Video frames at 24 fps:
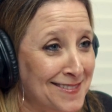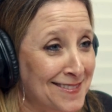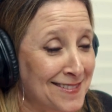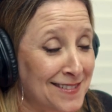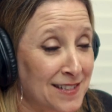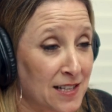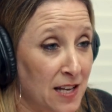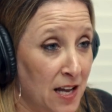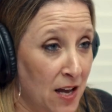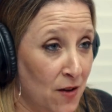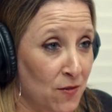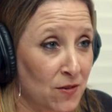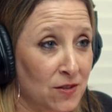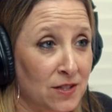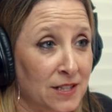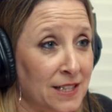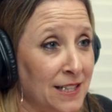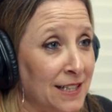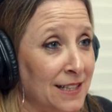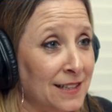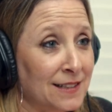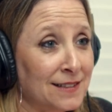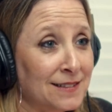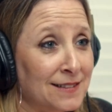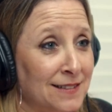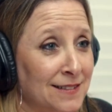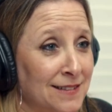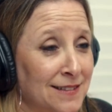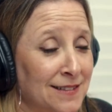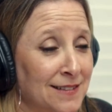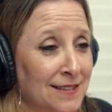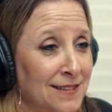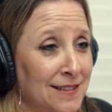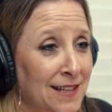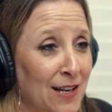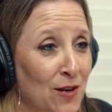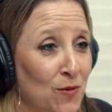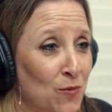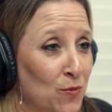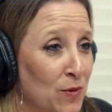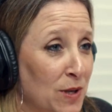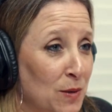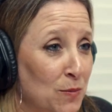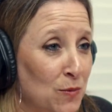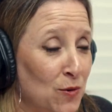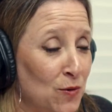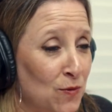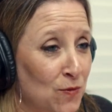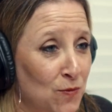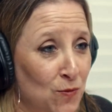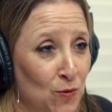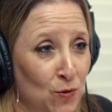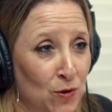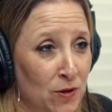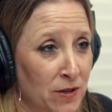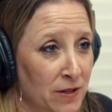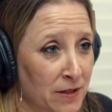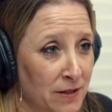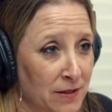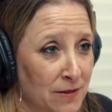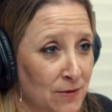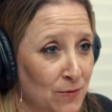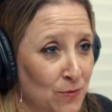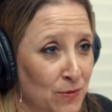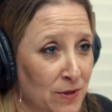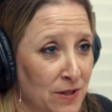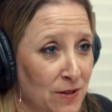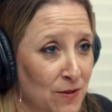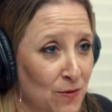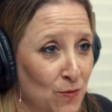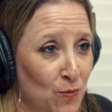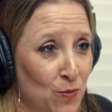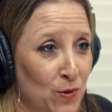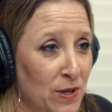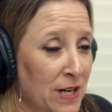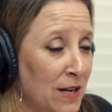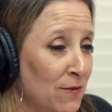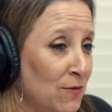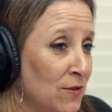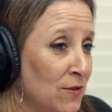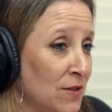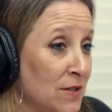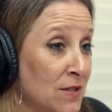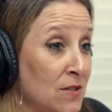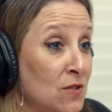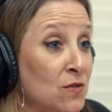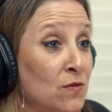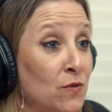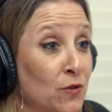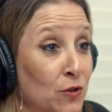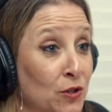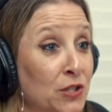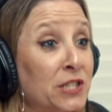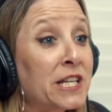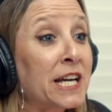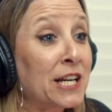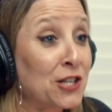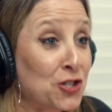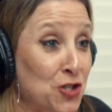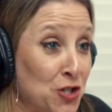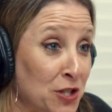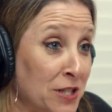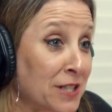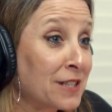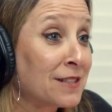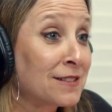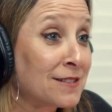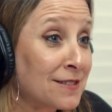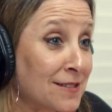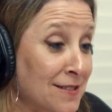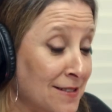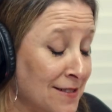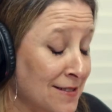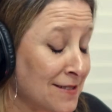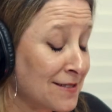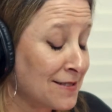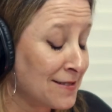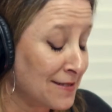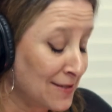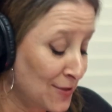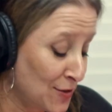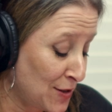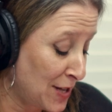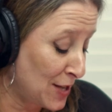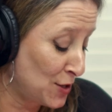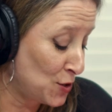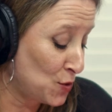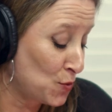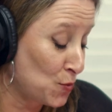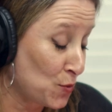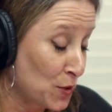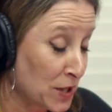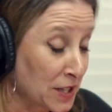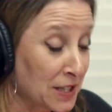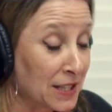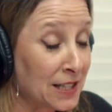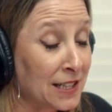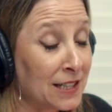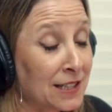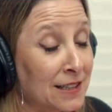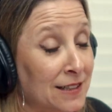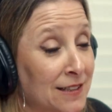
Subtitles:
heavily that we move forward with whatever this flirtation is. So that's really